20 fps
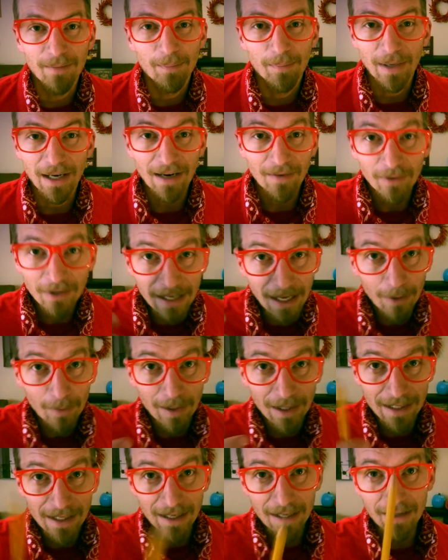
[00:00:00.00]
But every now
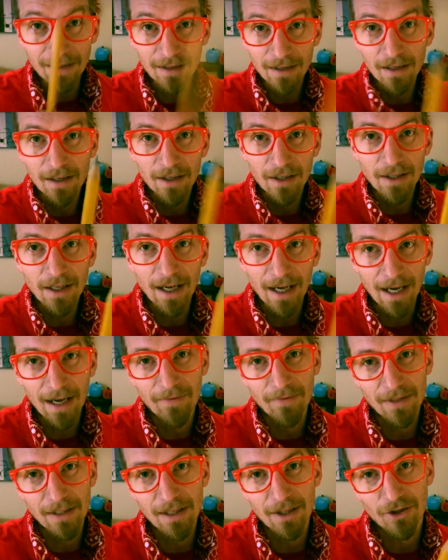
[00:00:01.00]
and again, you
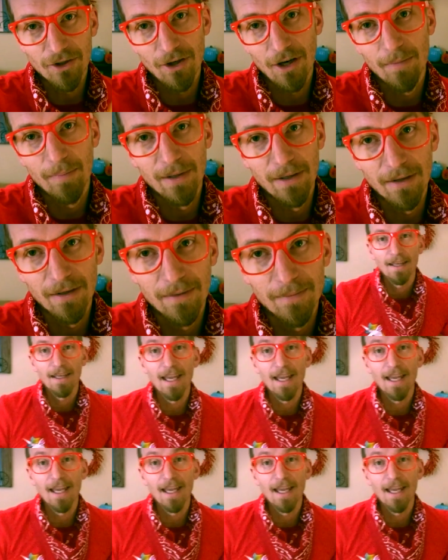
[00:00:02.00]
have to get sharpened.